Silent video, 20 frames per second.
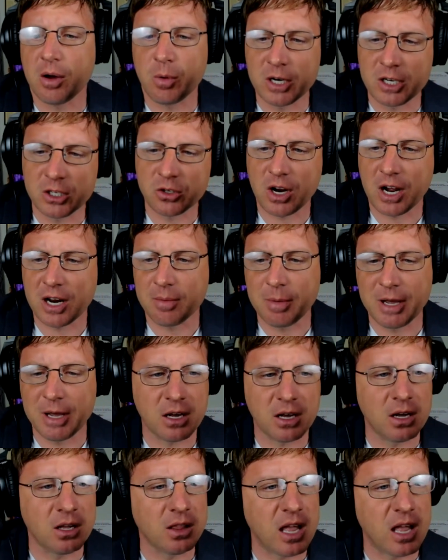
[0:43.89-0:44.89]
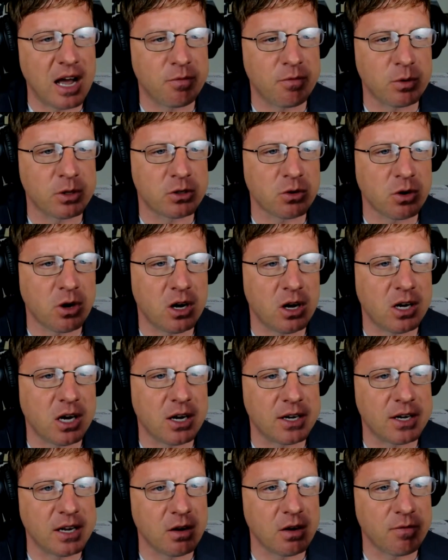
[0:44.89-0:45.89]
I want to try to make a live withdrawal
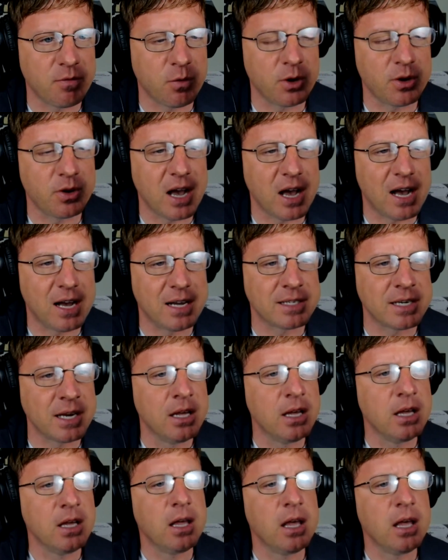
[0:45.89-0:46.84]
on here for you guys.